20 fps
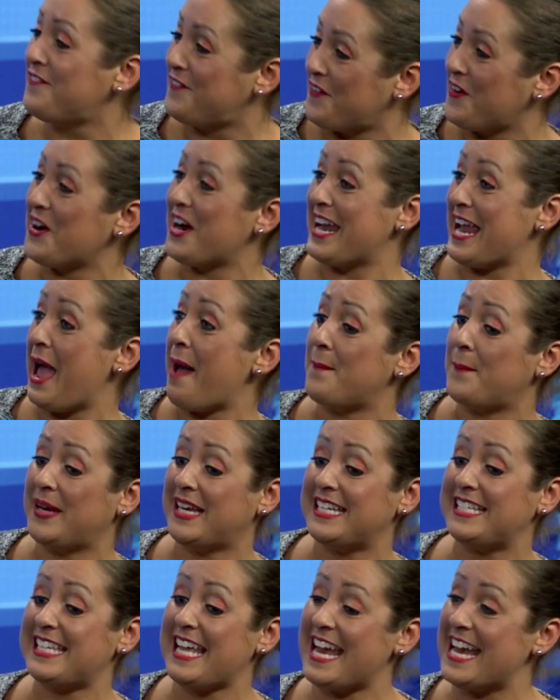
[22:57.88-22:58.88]
4 a.m but
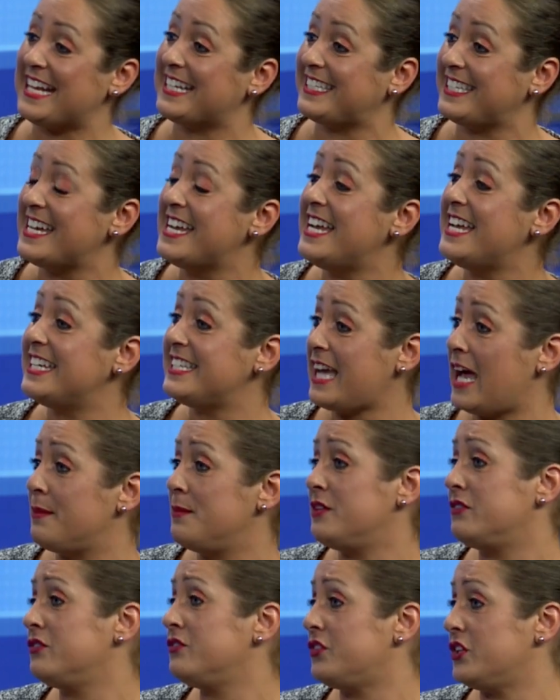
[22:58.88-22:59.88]
it takes time
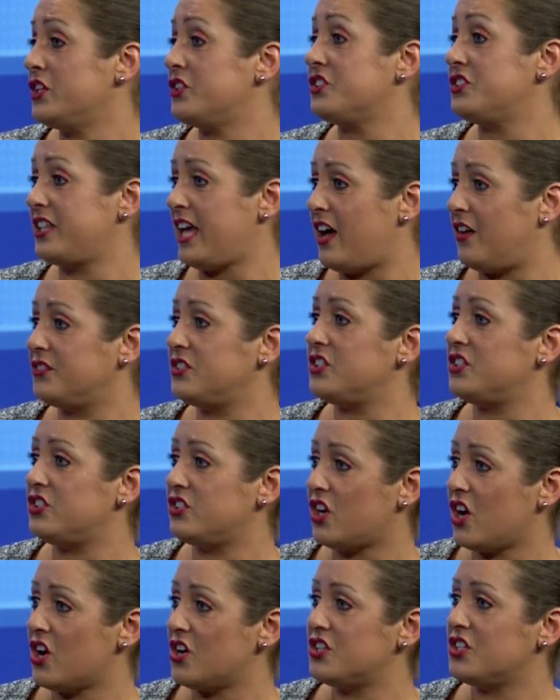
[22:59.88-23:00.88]
even for yourself to
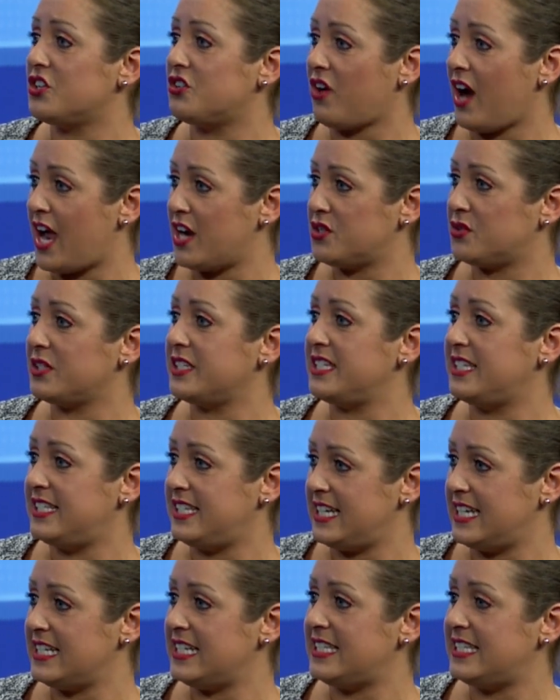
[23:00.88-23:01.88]
start to gradually
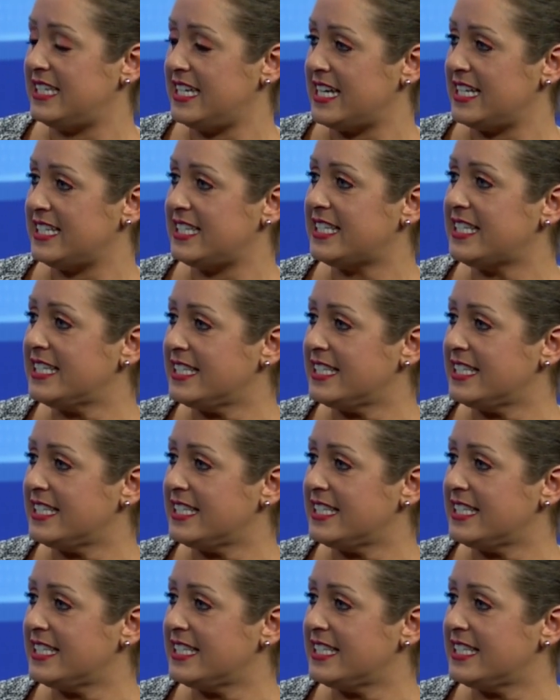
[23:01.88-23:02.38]
see it and see it and it's the